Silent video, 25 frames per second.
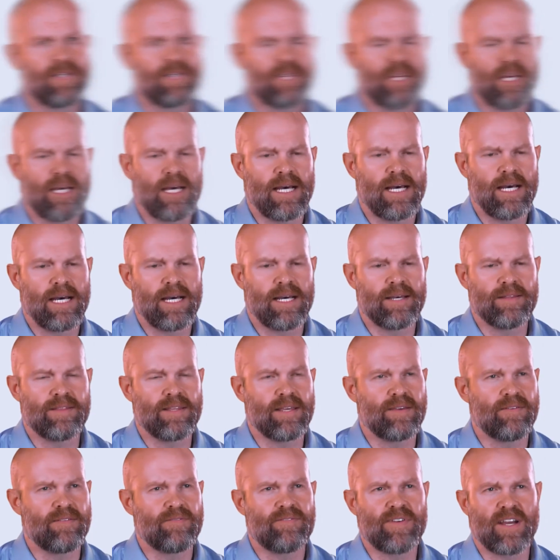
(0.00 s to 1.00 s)

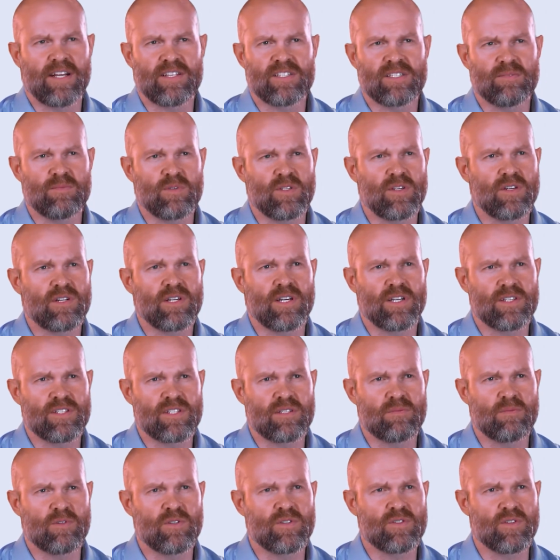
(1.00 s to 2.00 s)
In fact, some of their
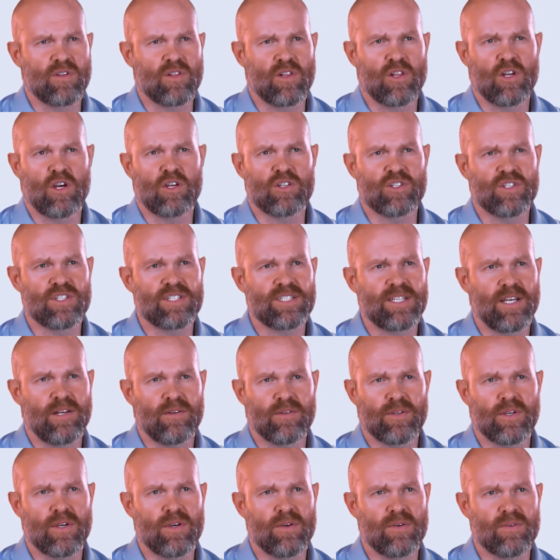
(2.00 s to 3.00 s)
customers are the largest
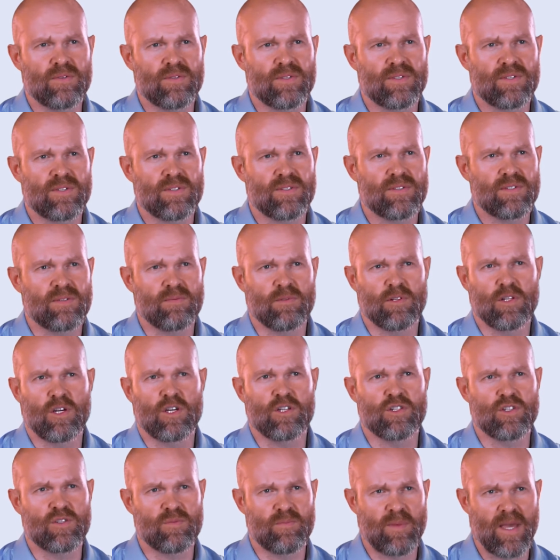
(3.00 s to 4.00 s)
telcos, some of the
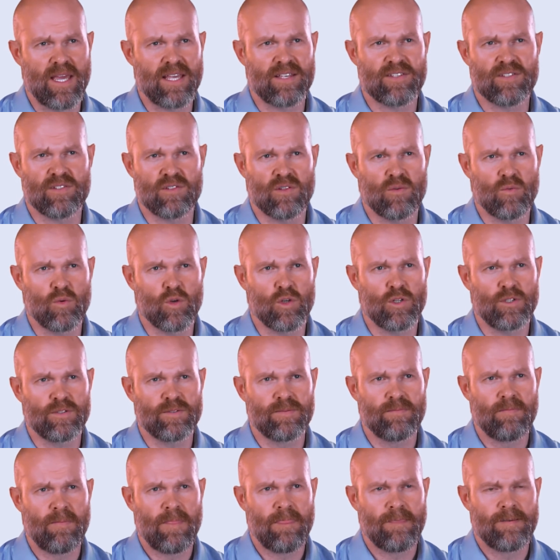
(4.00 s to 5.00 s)
largest banks in the
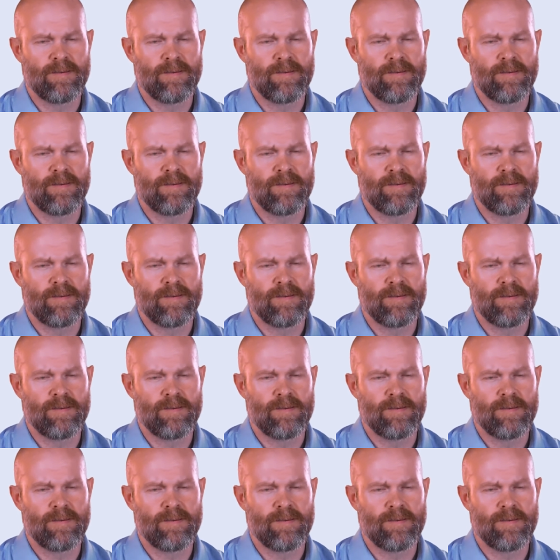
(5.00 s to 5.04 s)
world.